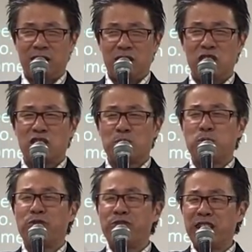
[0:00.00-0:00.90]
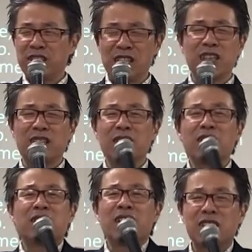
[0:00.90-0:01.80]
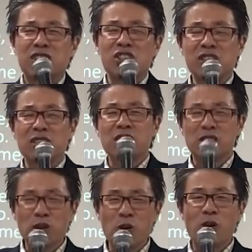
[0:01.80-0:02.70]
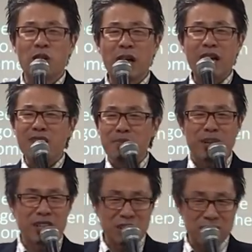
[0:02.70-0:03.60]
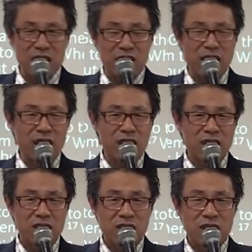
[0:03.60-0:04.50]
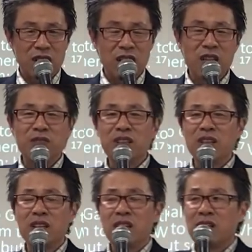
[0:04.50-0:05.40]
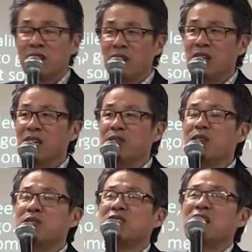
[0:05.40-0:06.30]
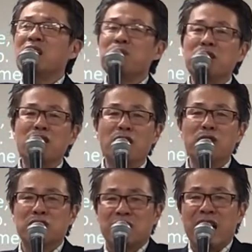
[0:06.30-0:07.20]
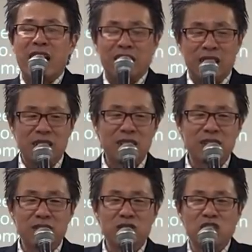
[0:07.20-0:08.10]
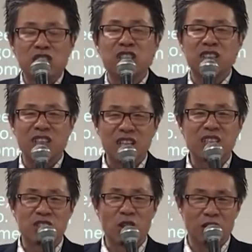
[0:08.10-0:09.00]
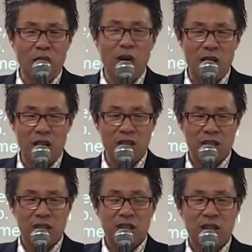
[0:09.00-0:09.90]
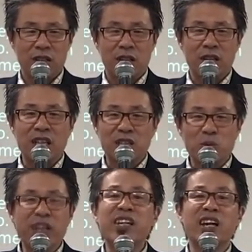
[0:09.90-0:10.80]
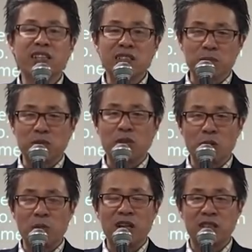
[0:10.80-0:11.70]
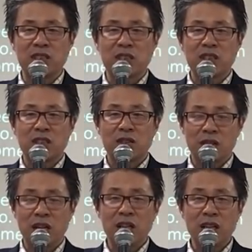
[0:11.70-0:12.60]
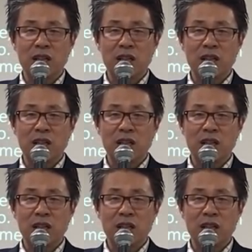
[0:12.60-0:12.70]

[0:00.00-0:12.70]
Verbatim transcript: Just professing that Jesus is Lord, anybody could say that. Even, even demon knows that Jesus is the Lord. And that's why he hates him so much, right?